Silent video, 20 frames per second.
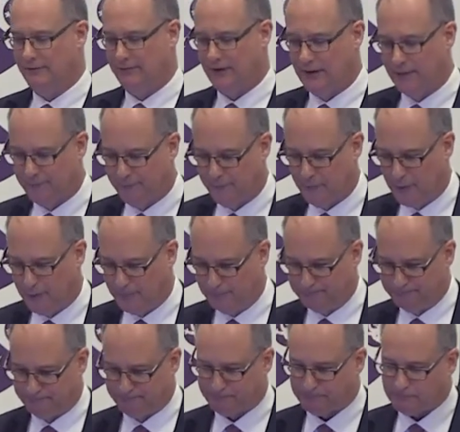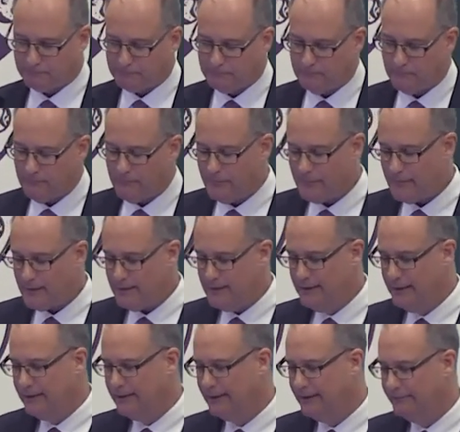of our firm.
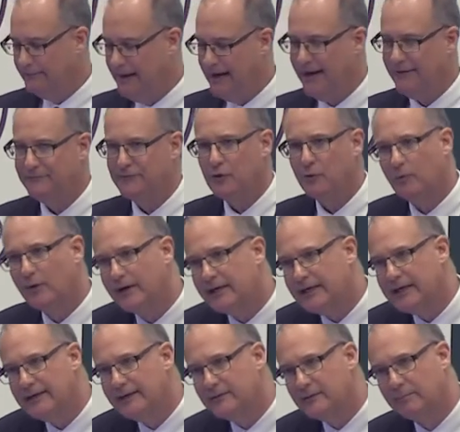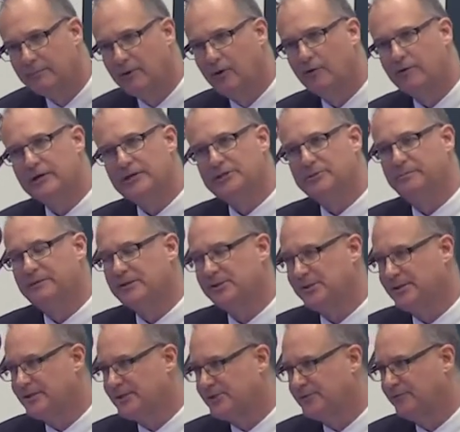Um, after working in the brokerage
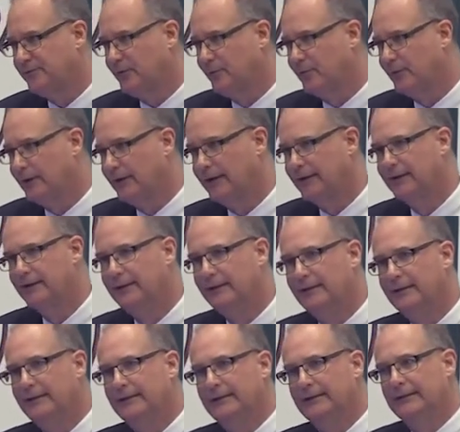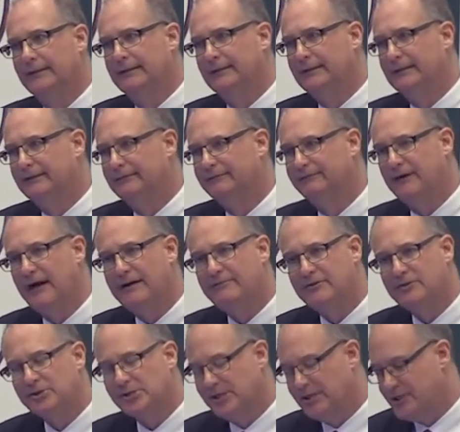business for uh, five
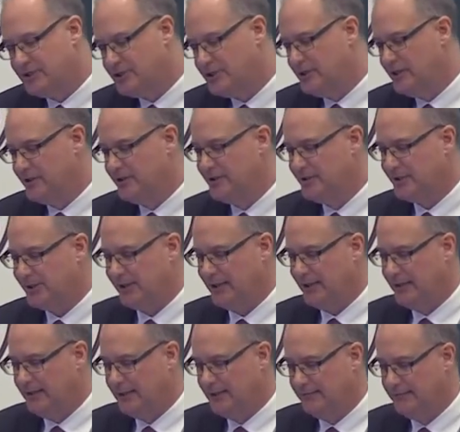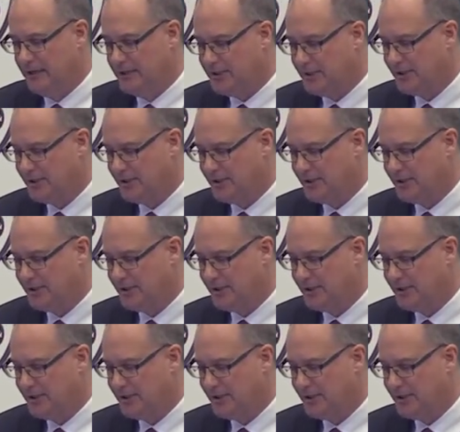or six years, um, I